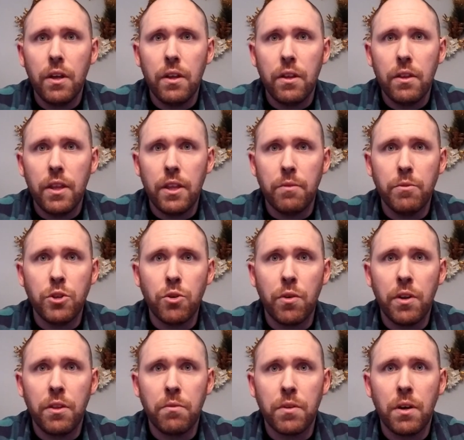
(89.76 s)
that the
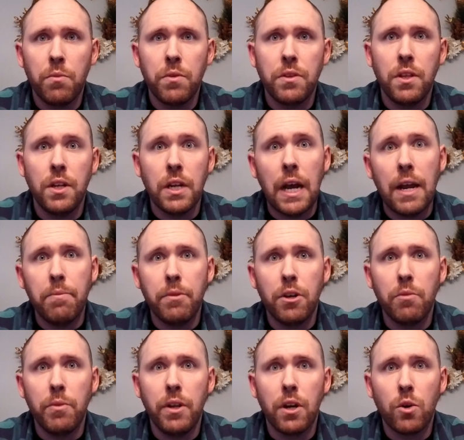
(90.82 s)
majority of them come with the
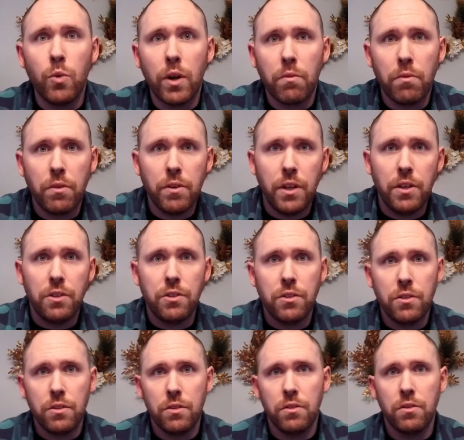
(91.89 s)
9mm quick
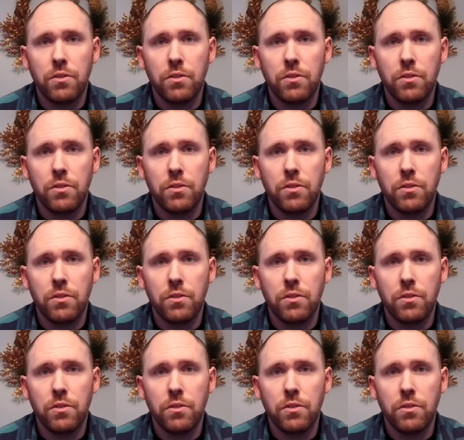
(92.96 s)
release